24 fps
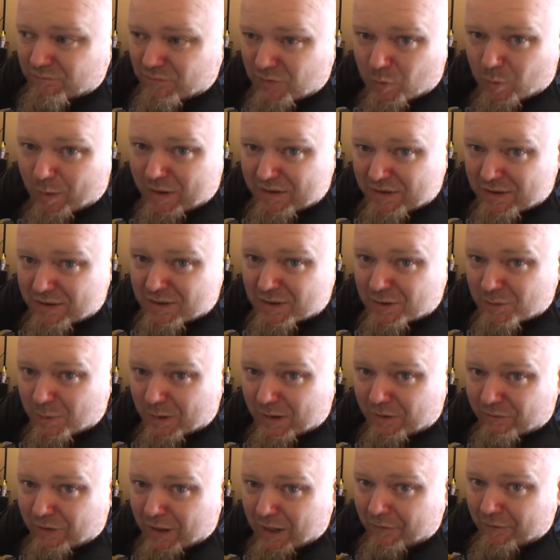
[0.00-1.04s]
20 to
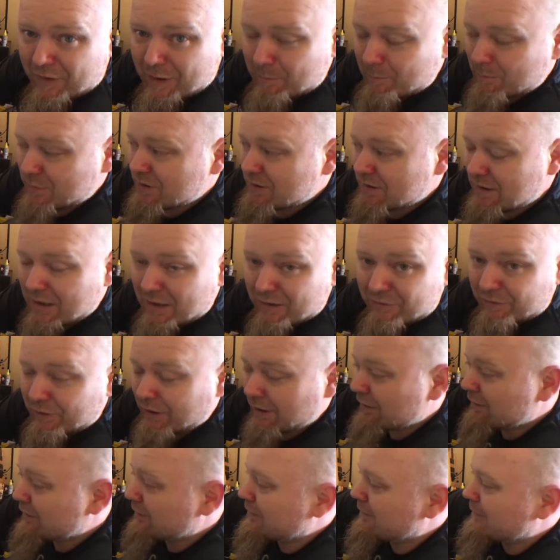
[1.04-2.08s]
25 amps
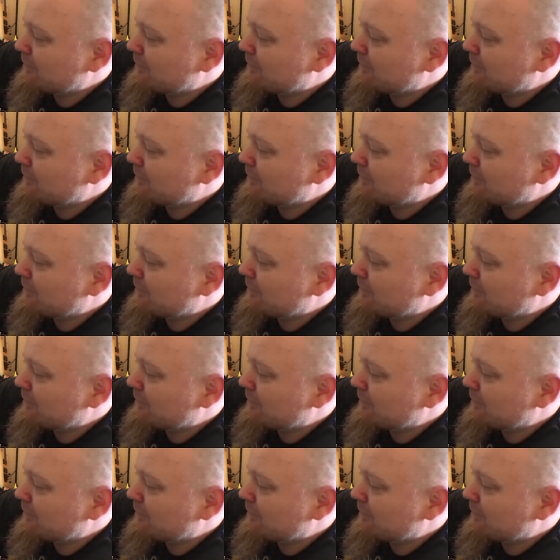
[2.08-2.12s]
safely,